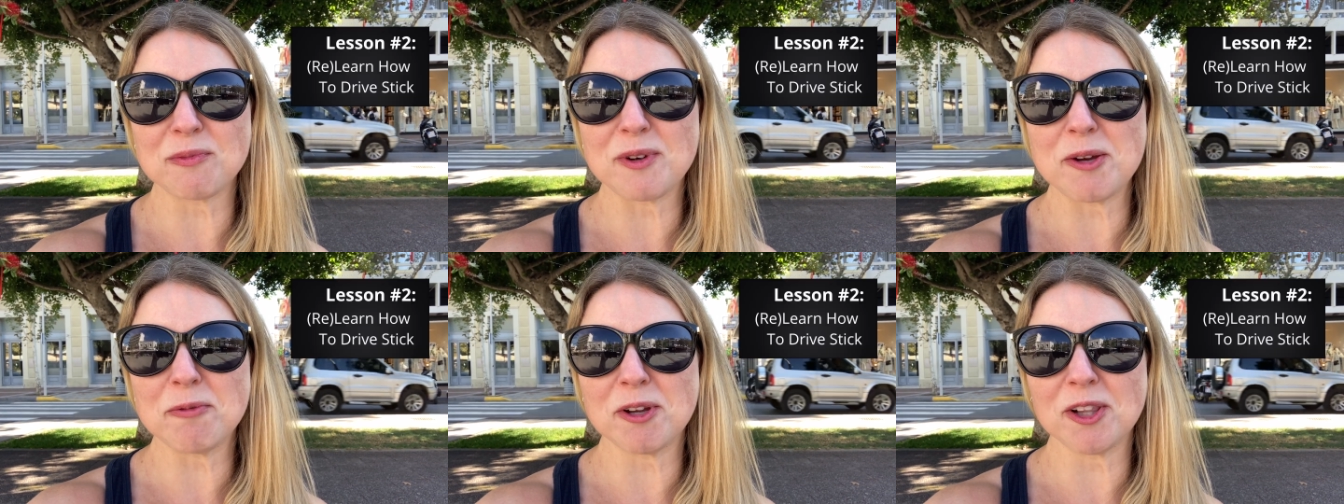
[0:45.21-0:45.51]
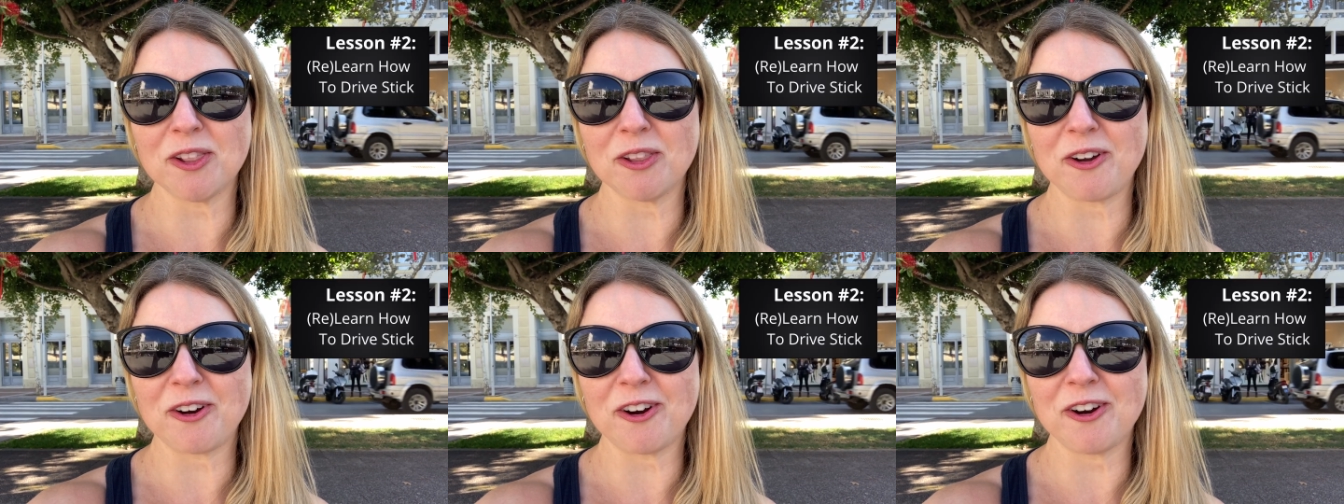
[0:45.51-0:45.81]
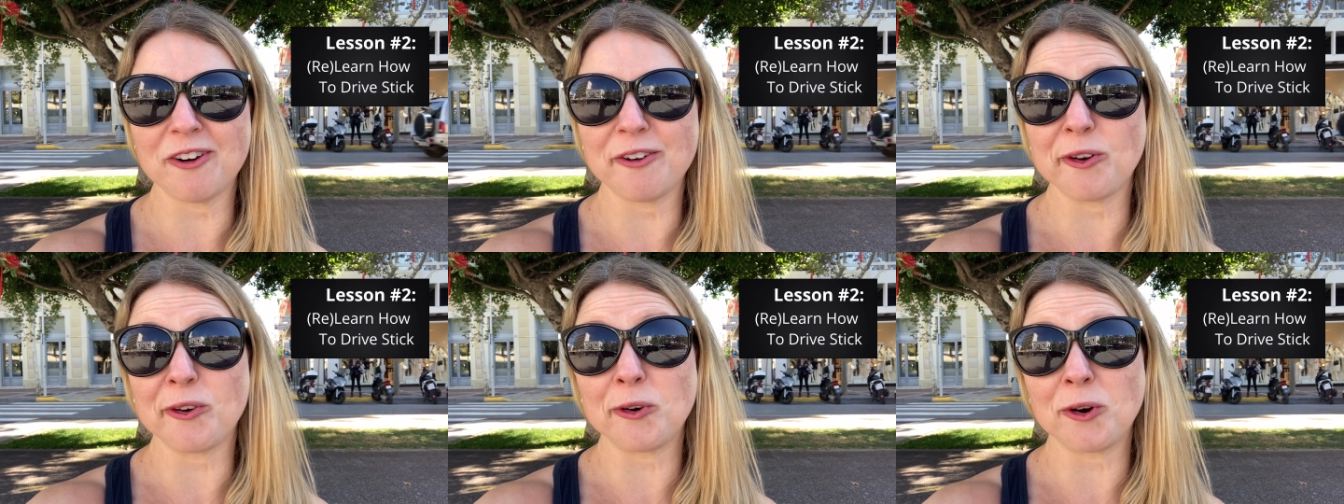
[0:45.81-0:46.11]
we would
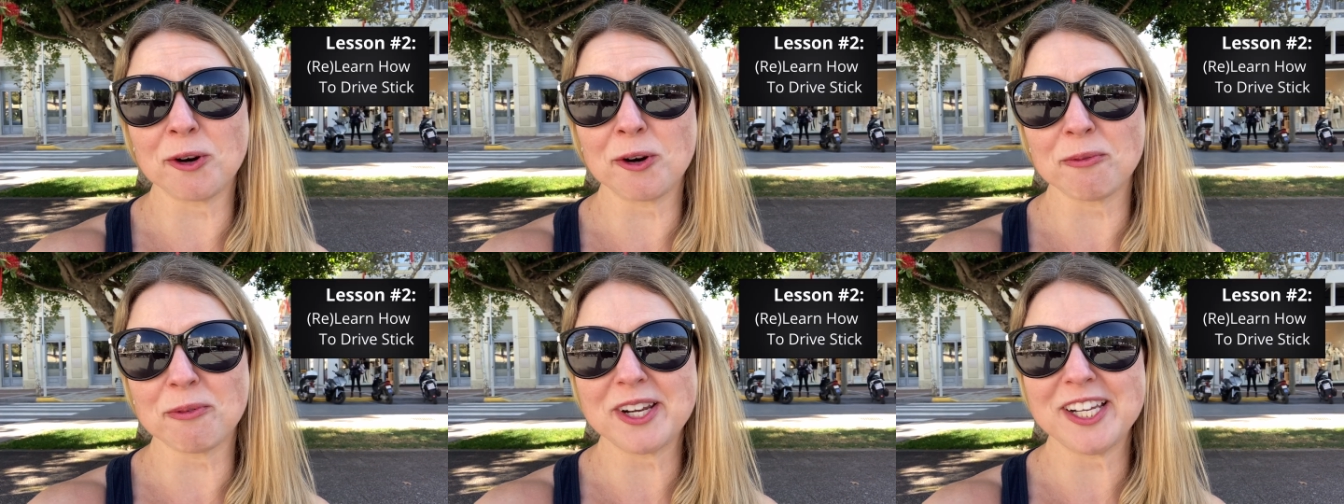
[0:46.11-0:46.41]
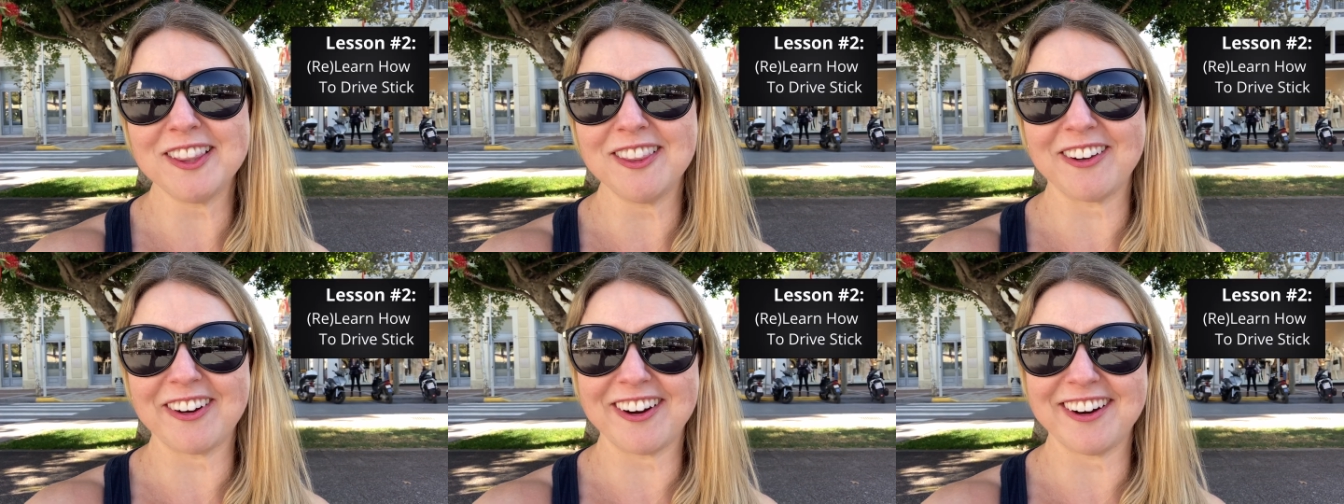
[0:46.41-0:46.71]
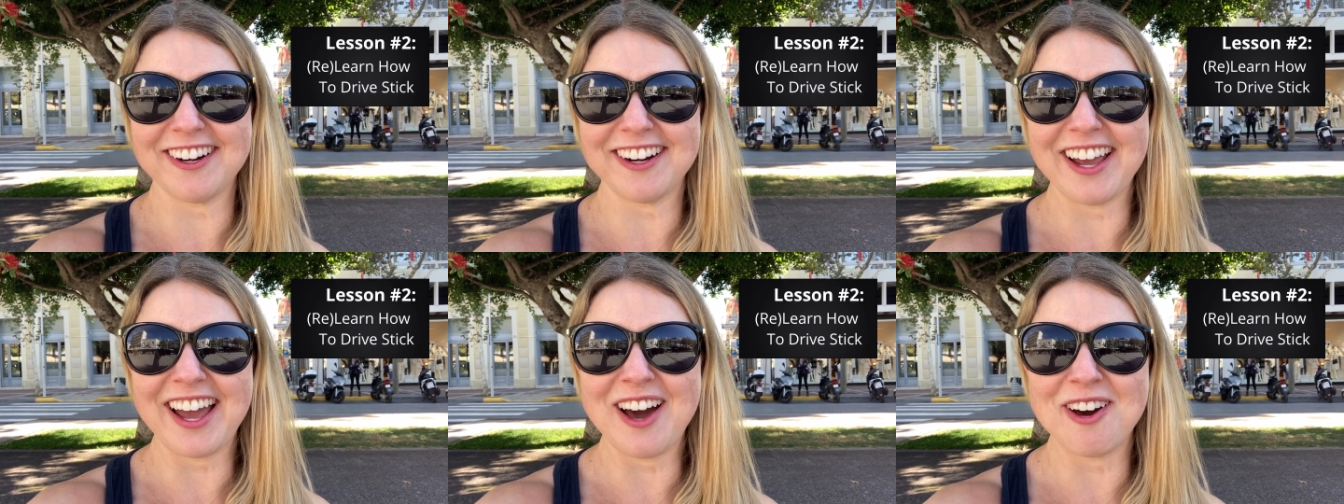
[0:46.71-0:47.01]
learn or
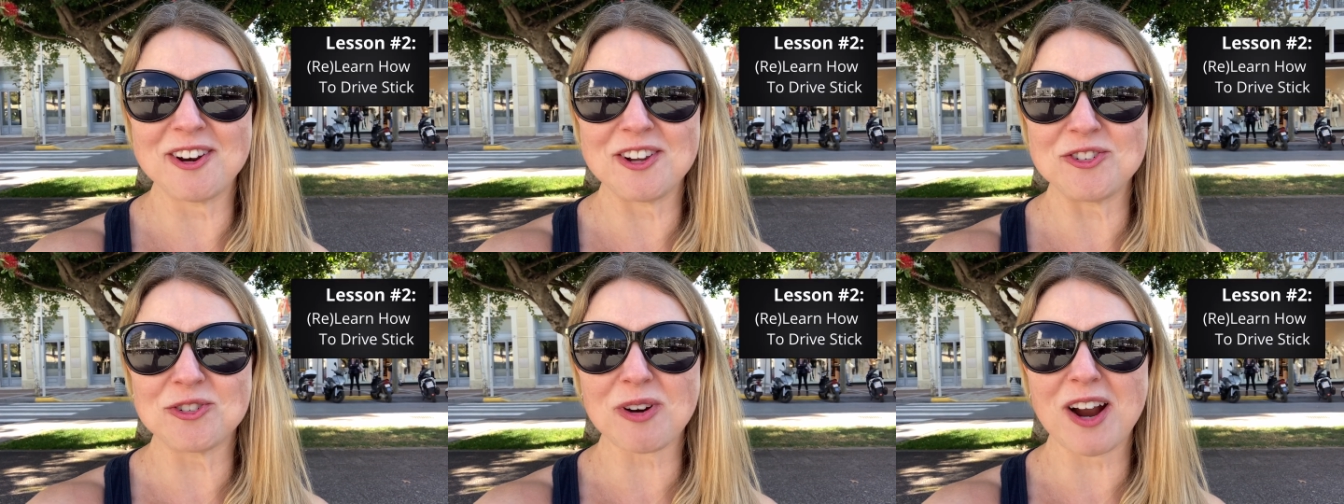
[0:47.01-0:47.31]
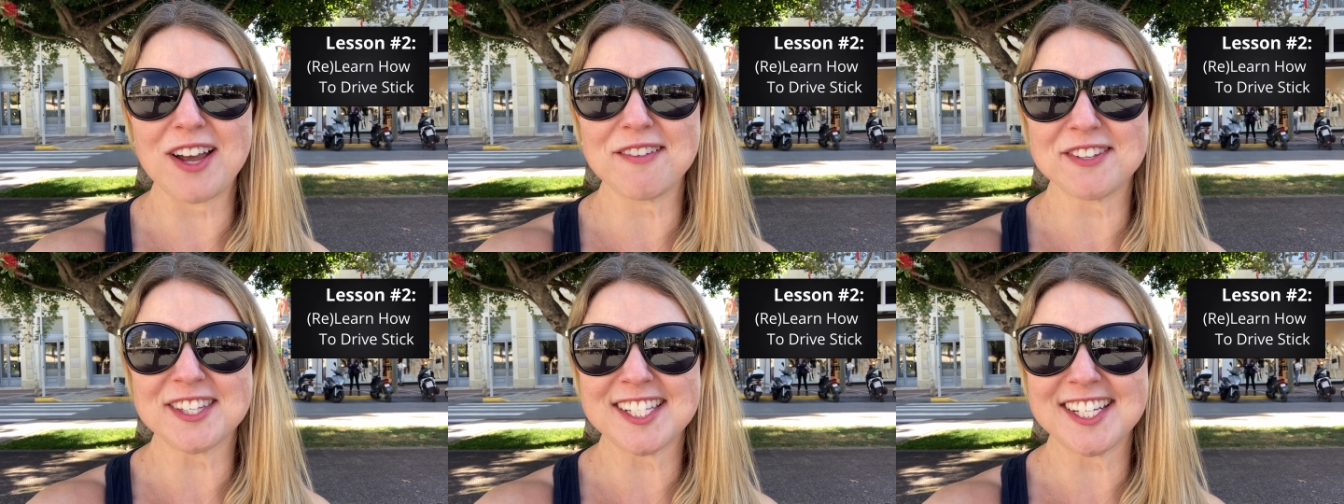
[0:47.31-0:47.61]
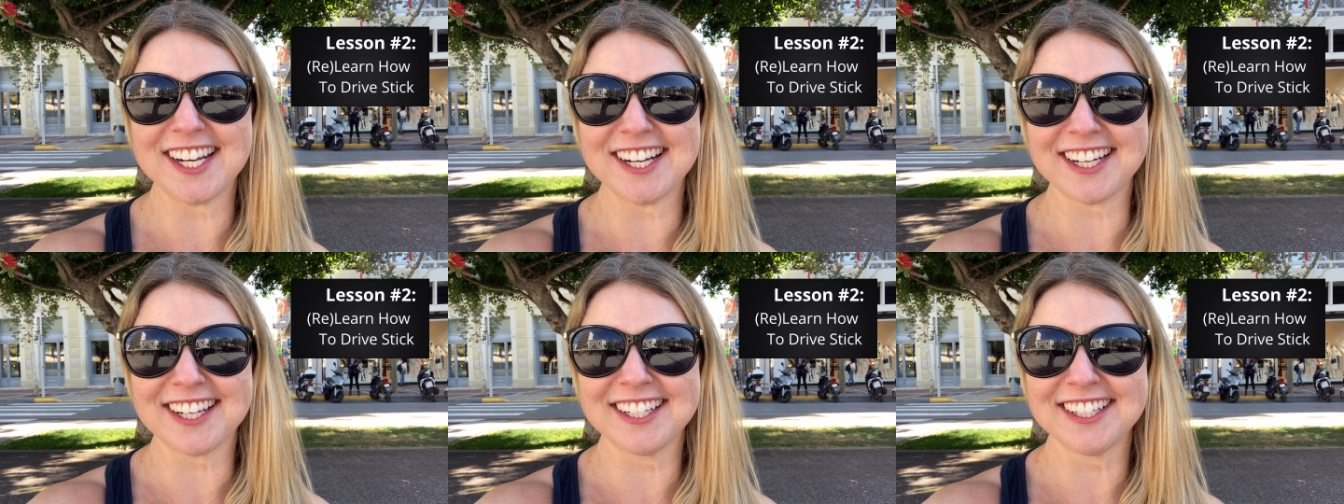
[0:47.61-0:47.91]
relearn how to drive
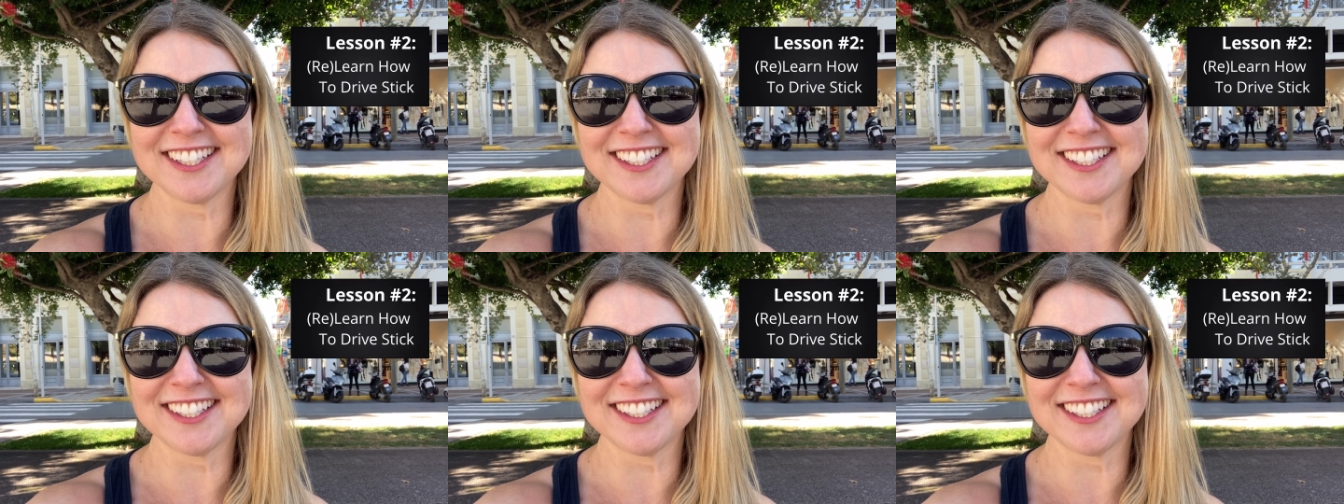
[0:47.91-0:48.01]
stick.